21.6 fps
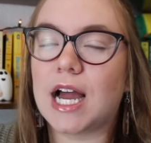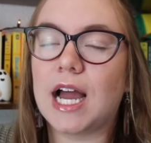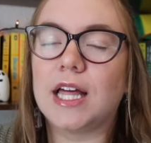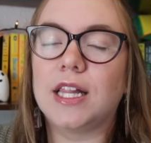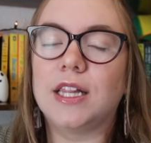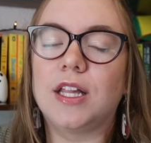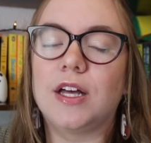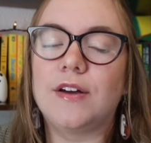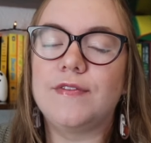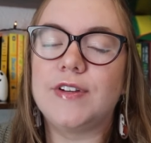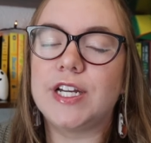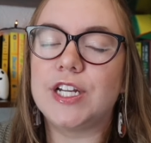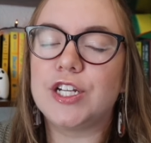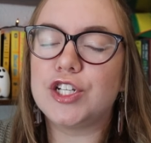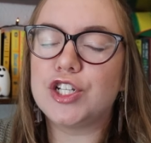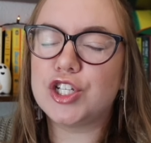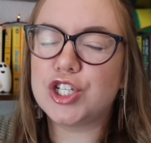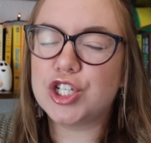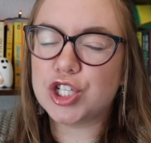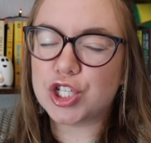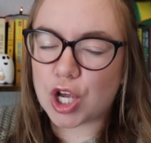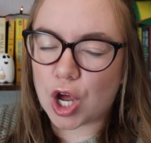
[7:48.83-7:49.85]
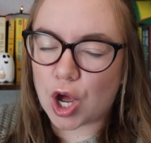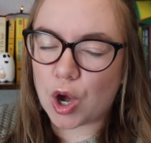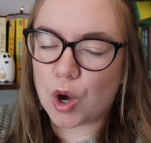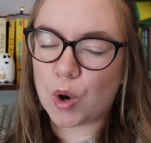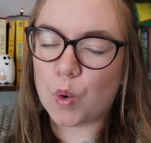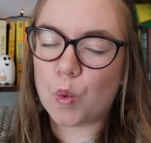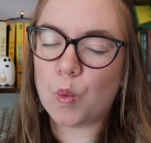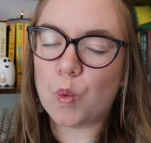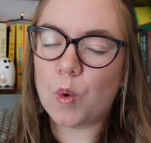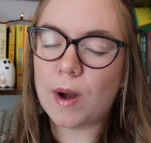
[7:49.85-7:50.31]
I loved it
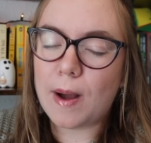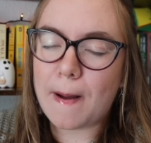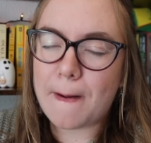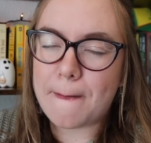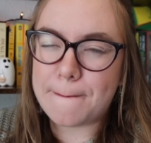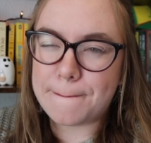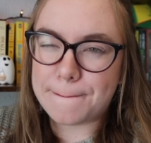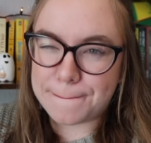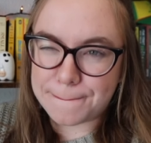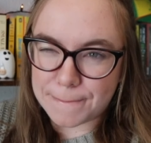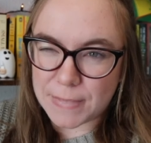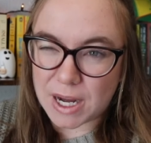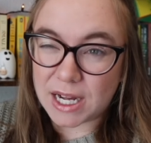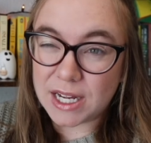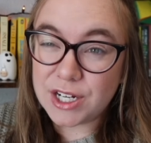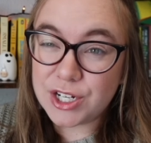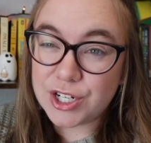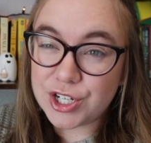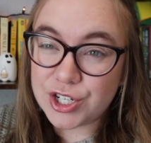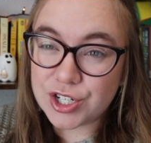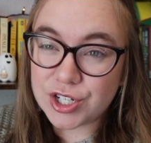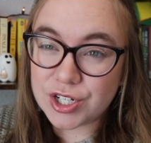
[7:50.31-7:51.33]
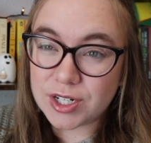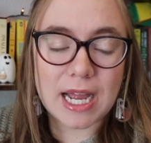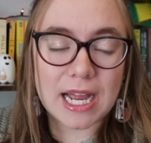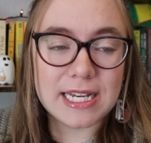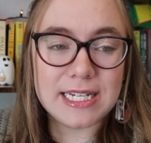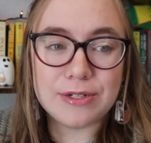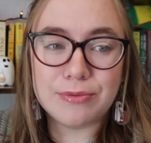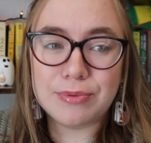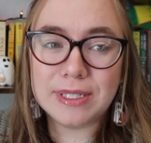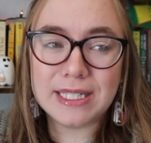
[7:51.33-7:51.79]
so much.
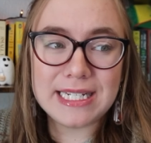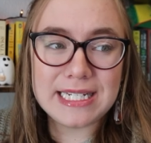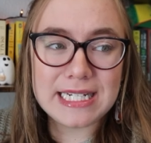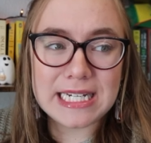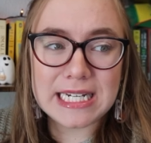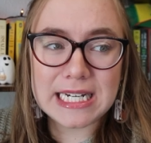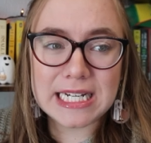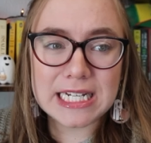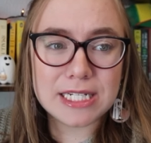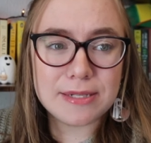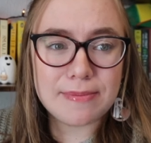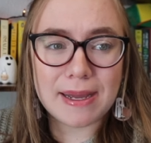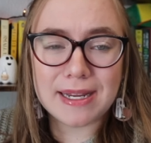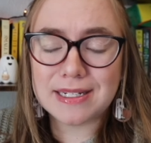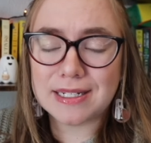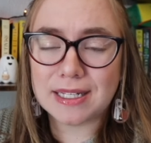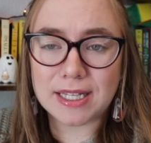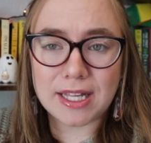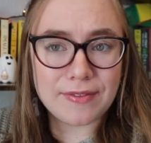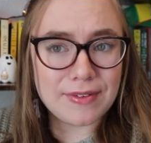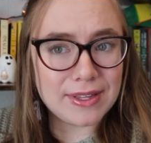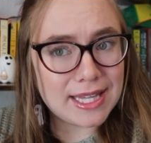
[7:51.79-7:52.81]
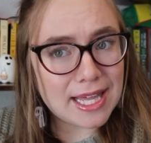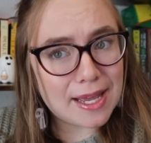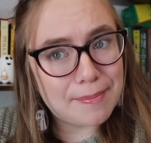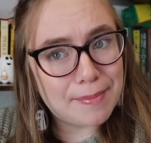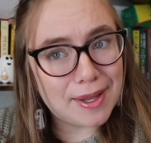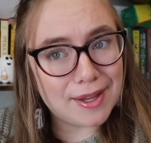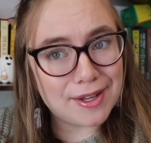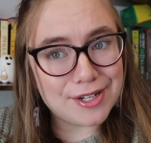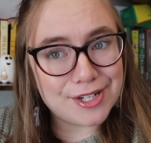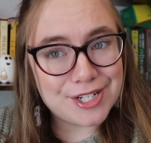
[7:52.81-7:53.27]
I really didn't expect to love it that
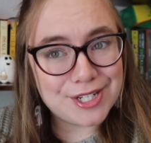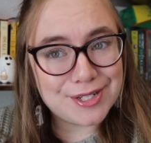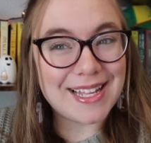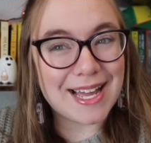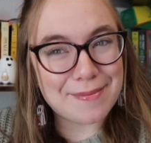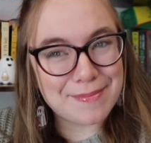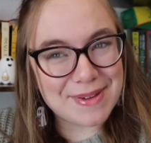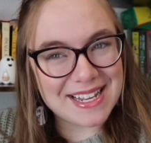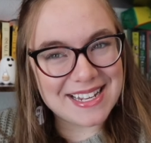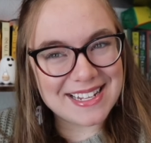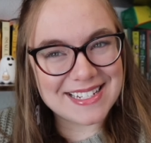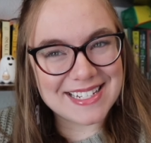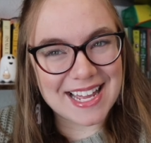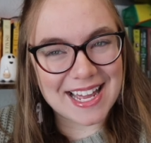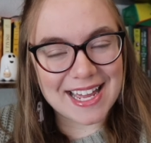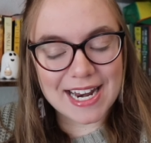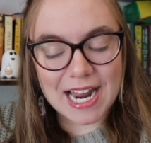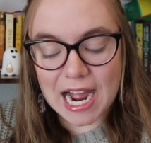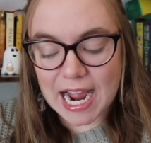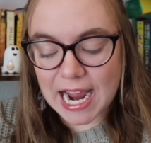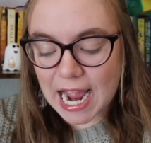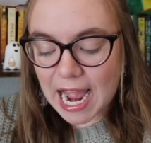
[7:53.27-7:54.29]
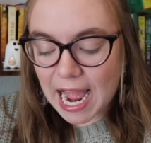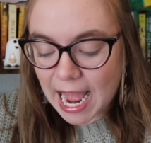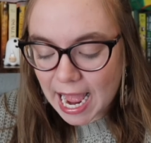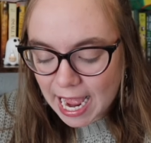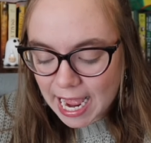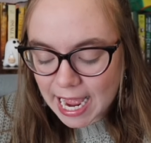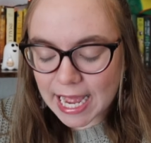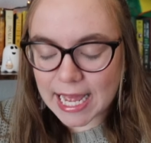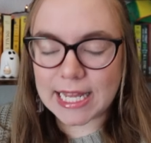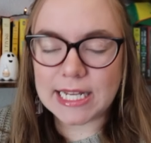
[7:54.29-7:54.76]
much. That being said, I
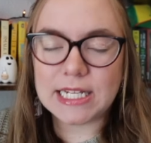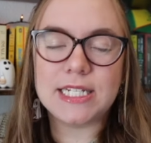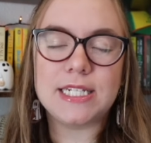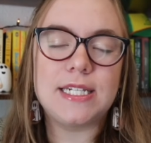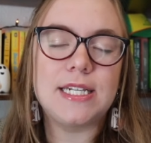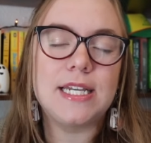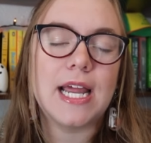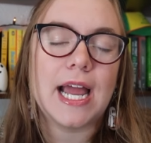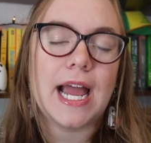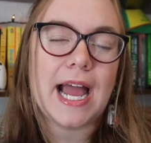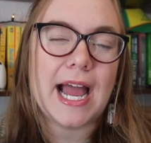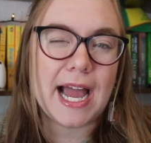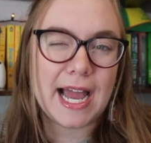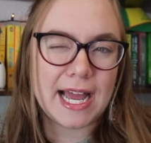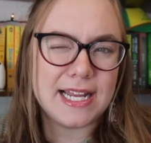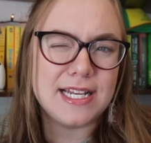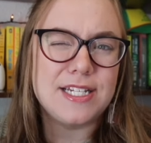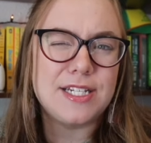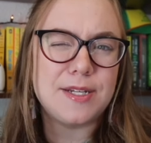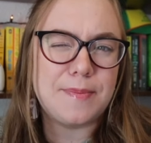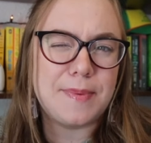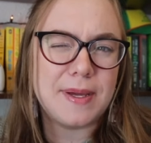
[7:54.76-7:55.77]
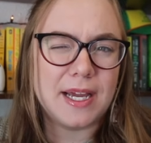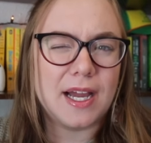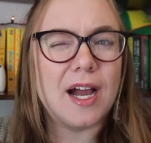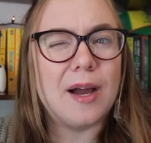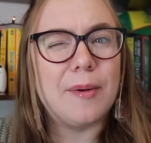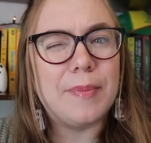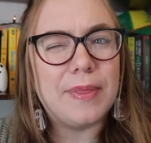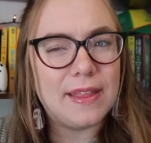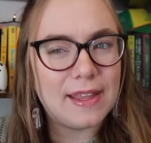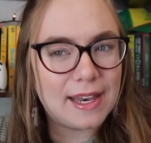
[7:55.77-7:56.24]
had had to pick
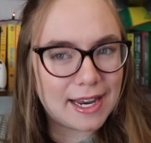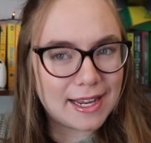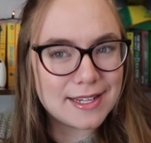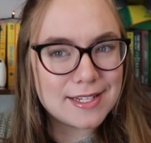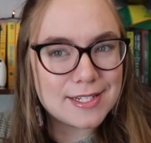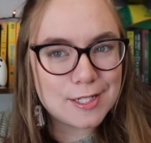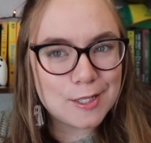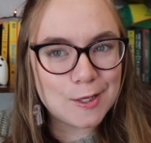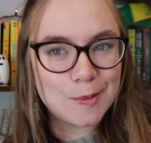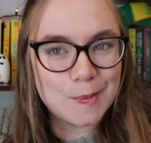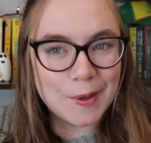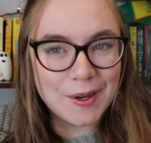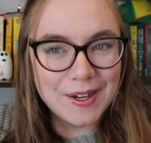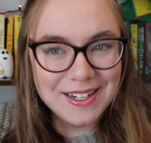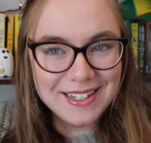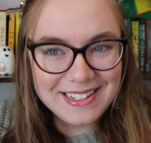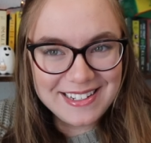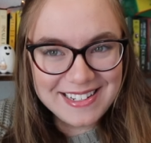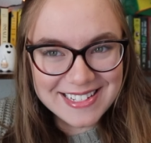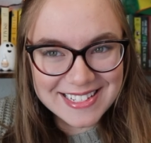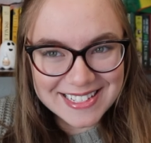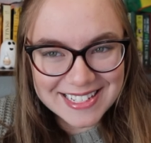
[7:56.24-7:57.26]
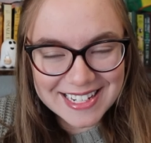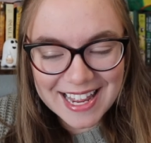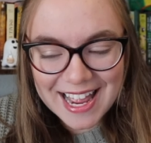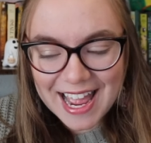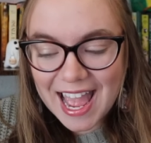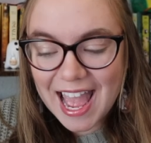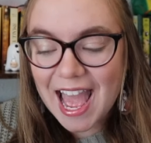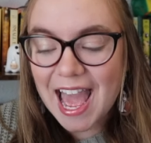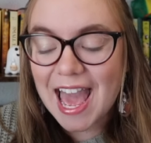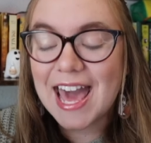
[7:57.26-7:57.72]
up the next two books
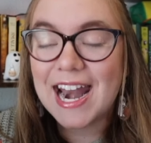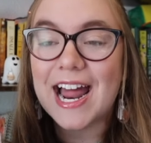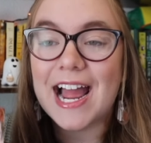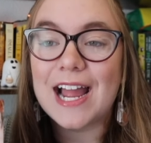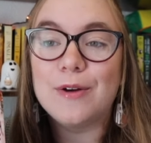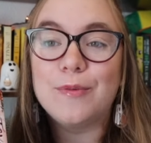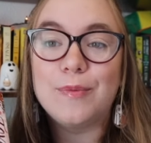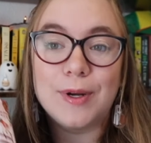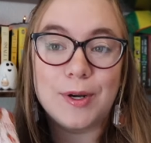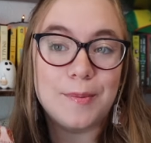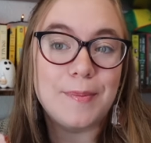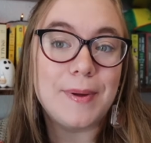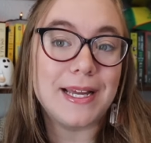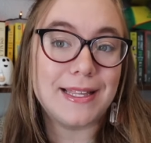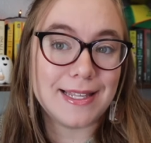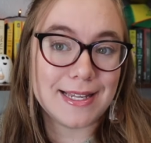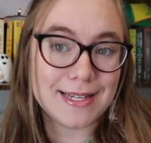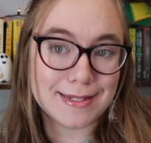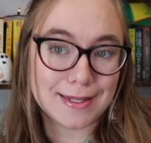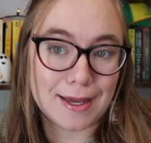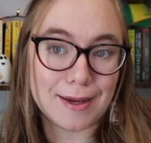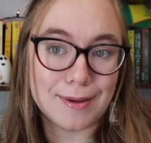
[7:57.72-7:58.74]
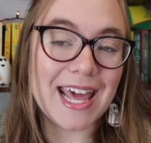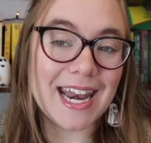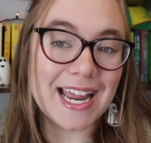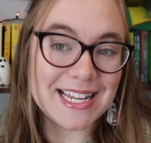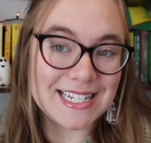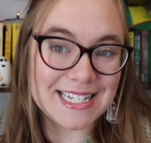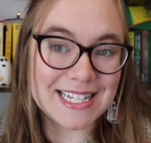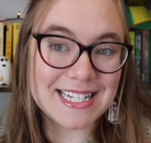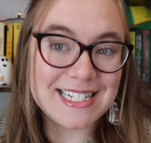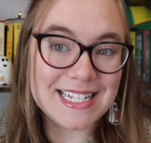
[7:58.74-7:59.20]
and I will pick these up. And I
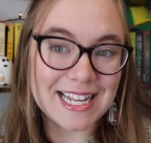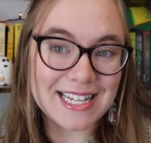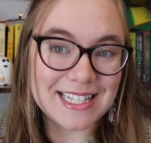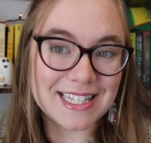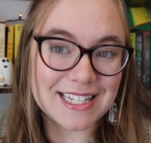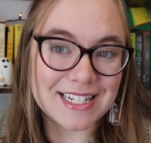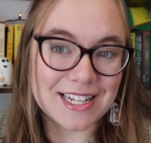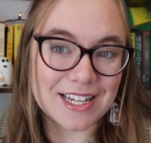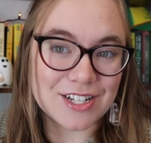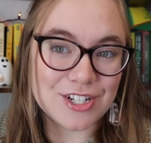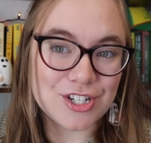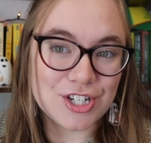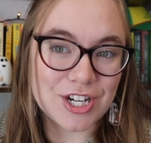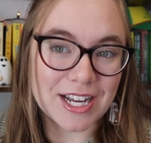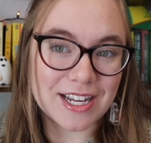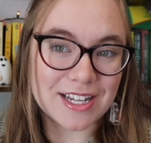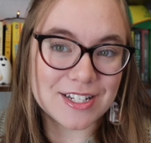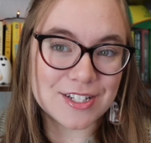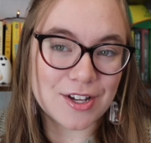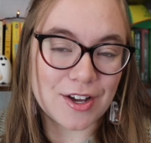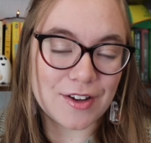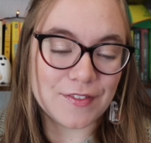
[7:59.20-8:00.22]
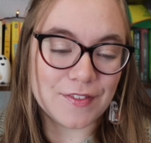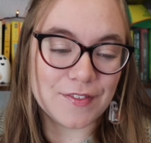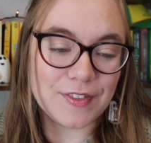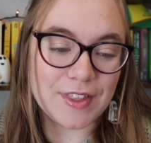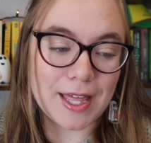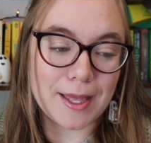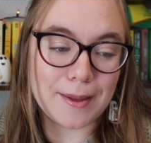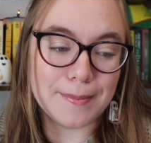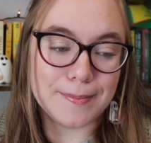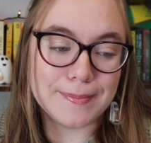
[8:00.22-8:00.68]
did take the dust jackets off of
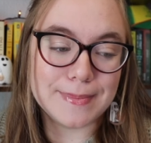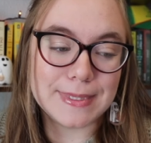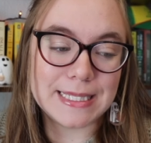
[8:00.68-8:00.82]
them.